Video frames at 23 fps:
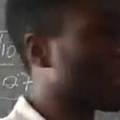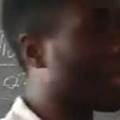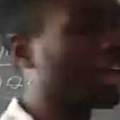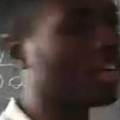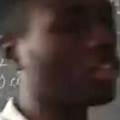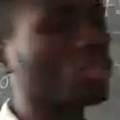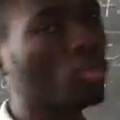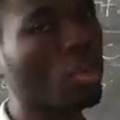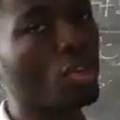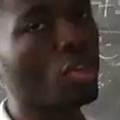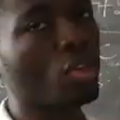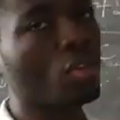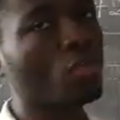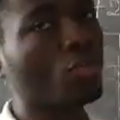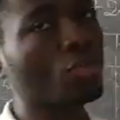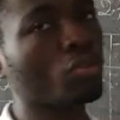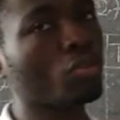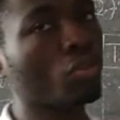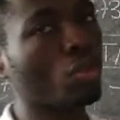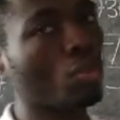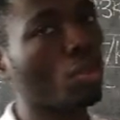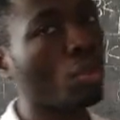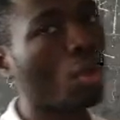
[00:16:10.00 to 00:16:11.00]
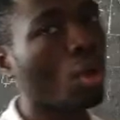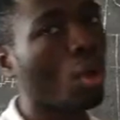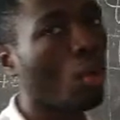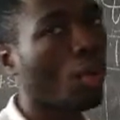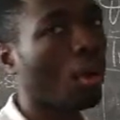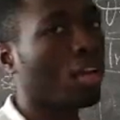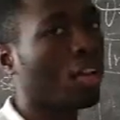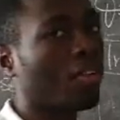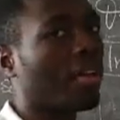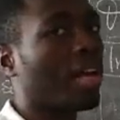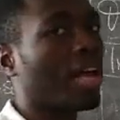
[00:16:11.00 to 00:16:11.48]
r squared you move to
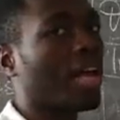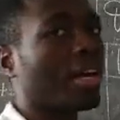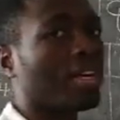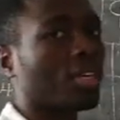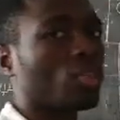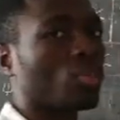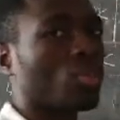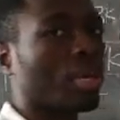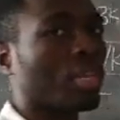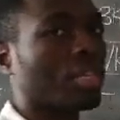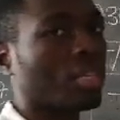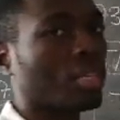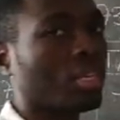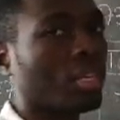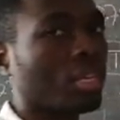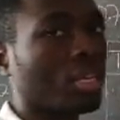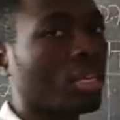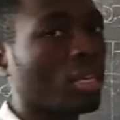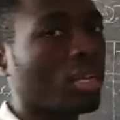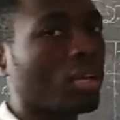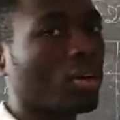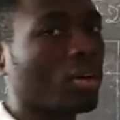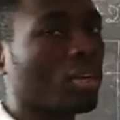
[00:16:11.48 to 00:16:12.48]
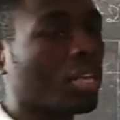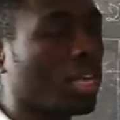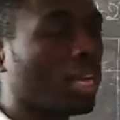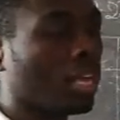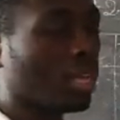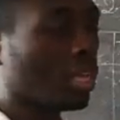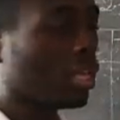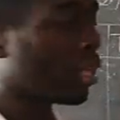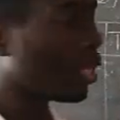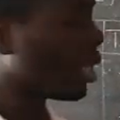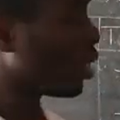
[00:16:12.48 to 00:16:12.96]
1 over r squared.
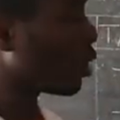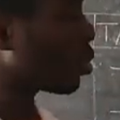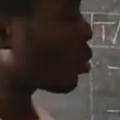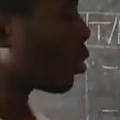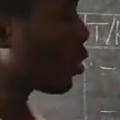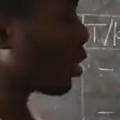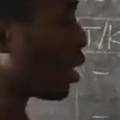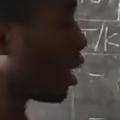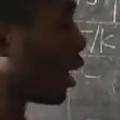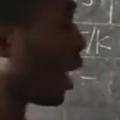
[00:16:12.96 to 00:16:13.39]
Okay, so